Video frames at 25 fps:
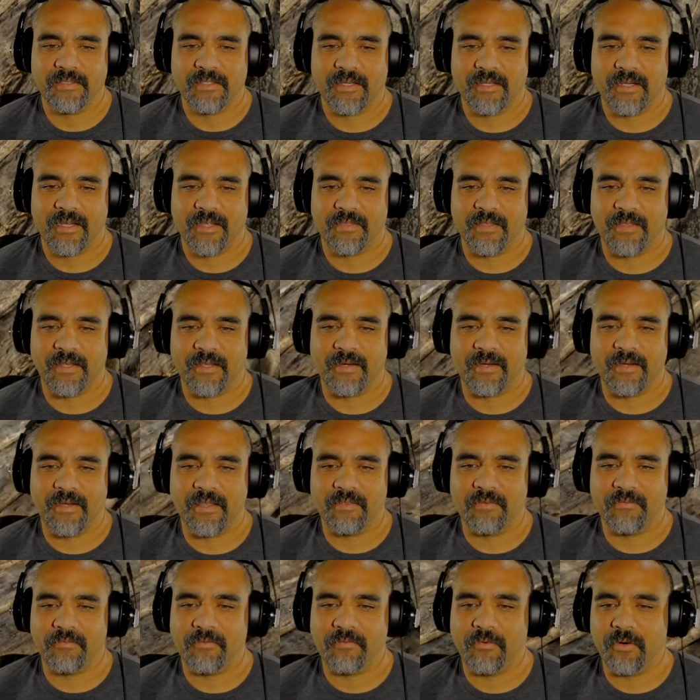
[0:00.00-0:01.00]
and then
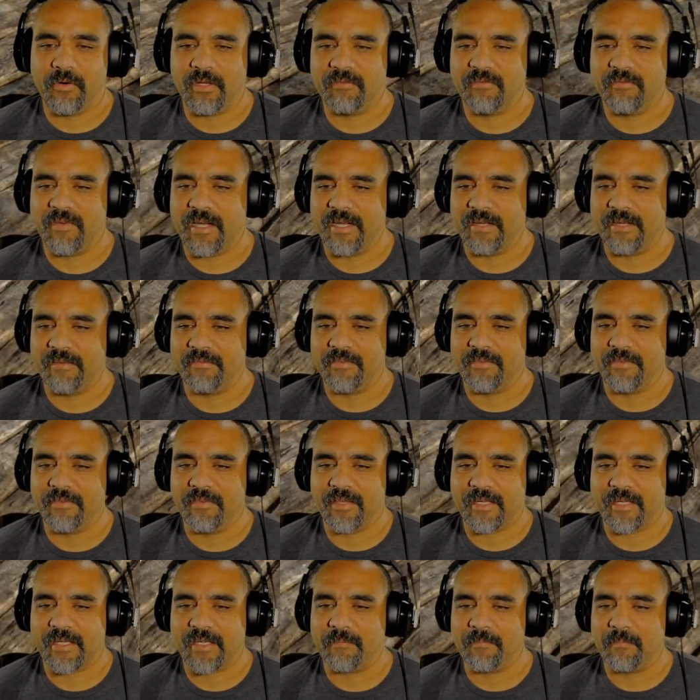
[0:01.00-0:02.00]
another 45.
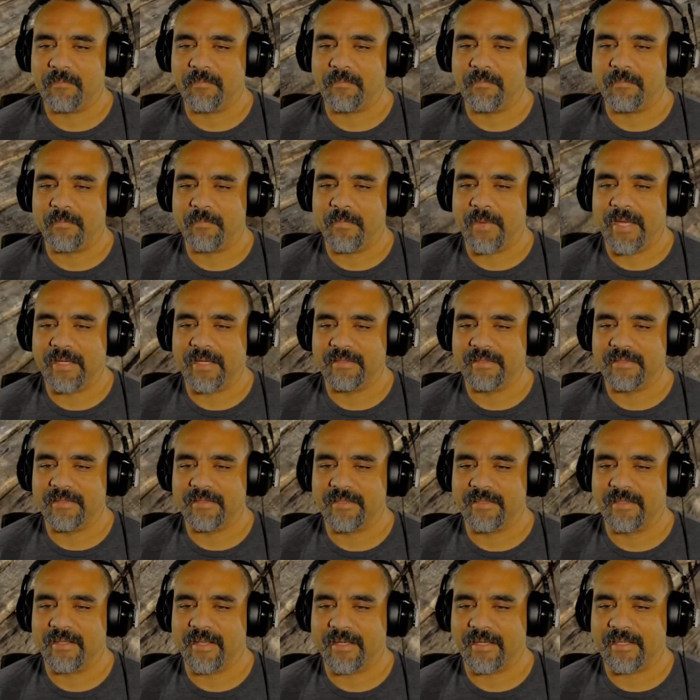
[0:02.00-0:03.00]
Like I might
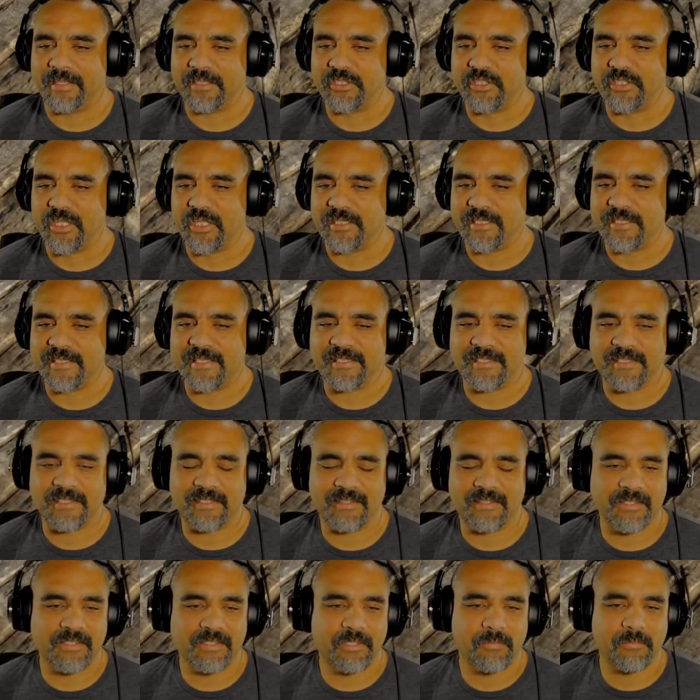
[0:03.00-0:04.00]
adjust these a
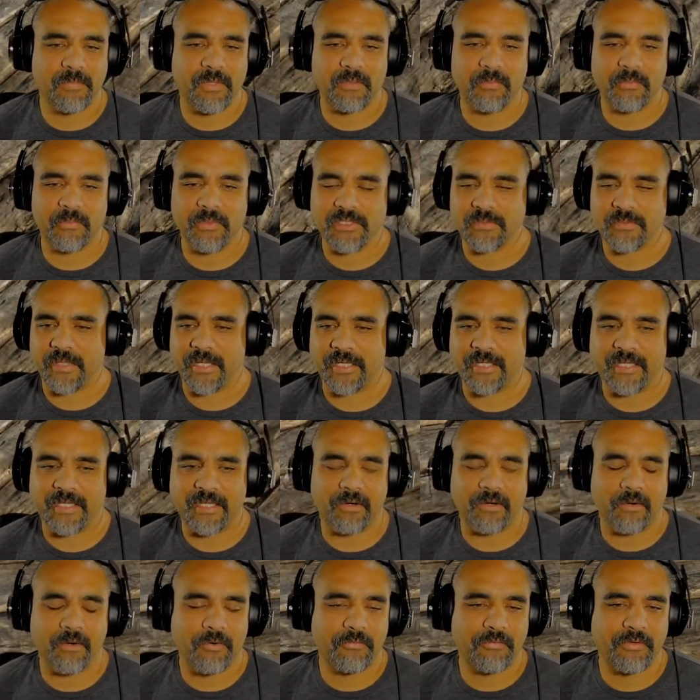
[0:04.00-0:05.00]
little bit when I
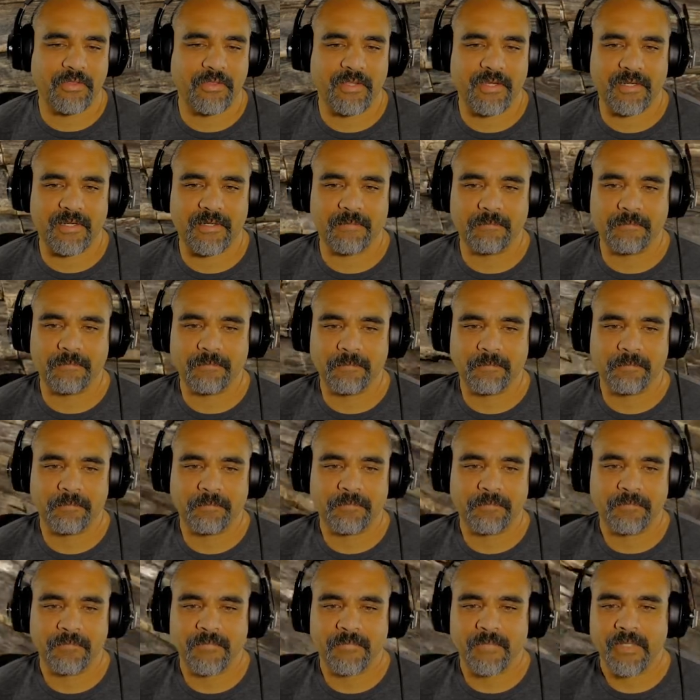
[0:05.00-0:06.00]
get over there.
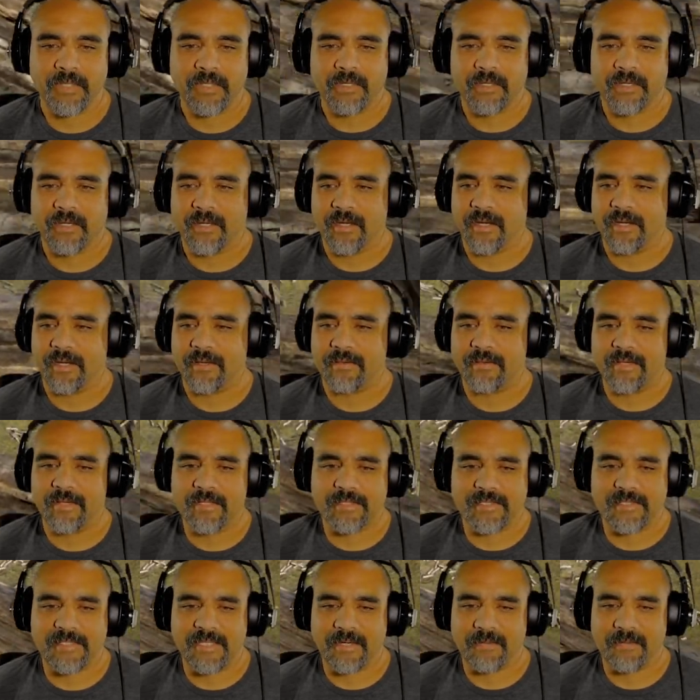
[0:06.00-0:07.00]
And
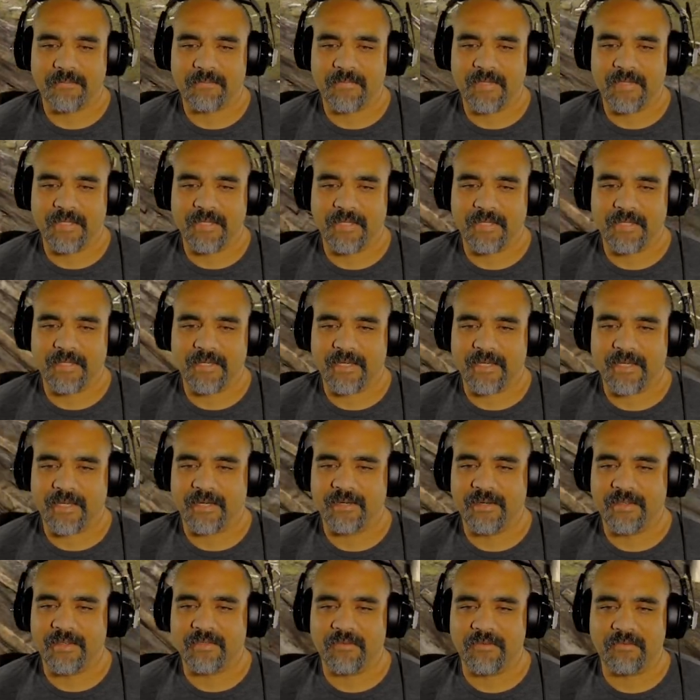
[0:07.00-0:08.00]
then same thing, I got
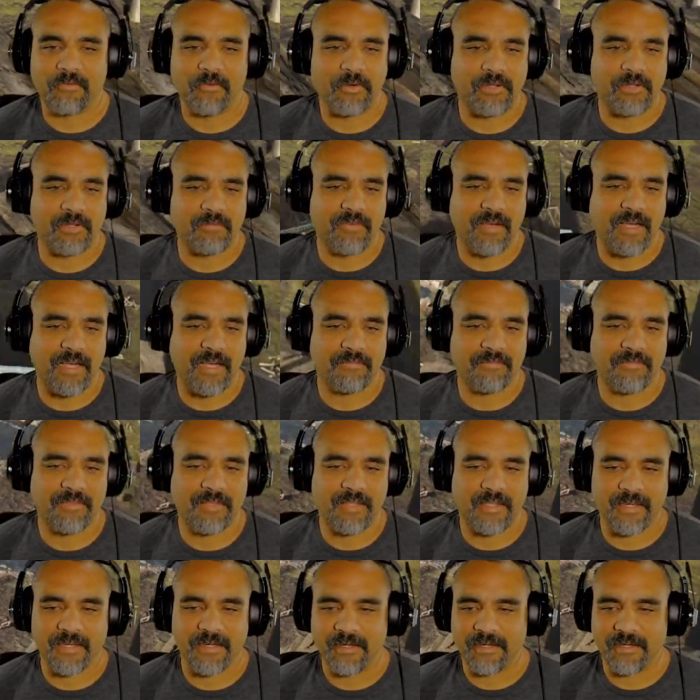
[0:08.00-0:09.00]
another 45
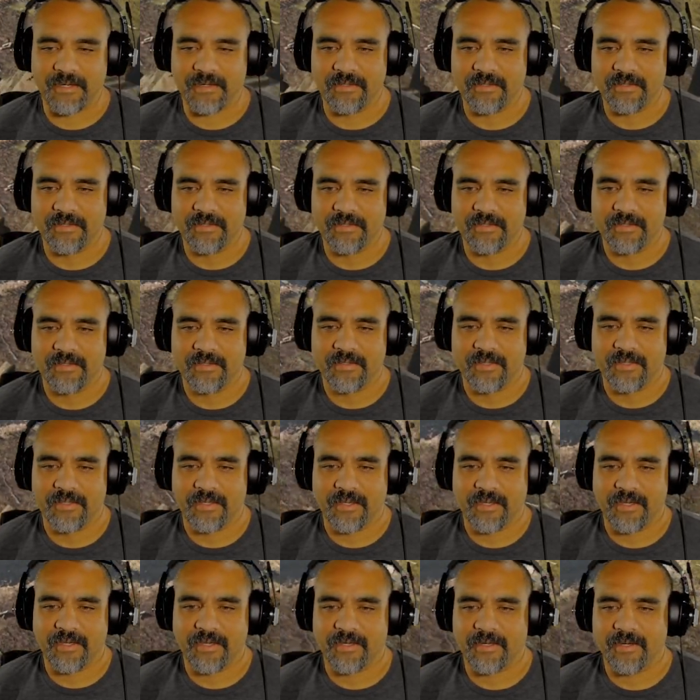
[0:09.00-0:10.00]
there
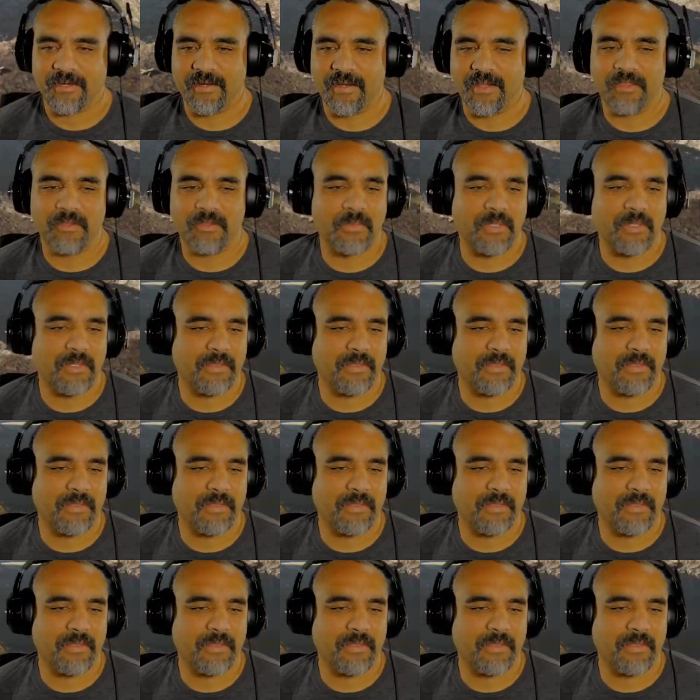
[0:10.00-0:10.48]
and another one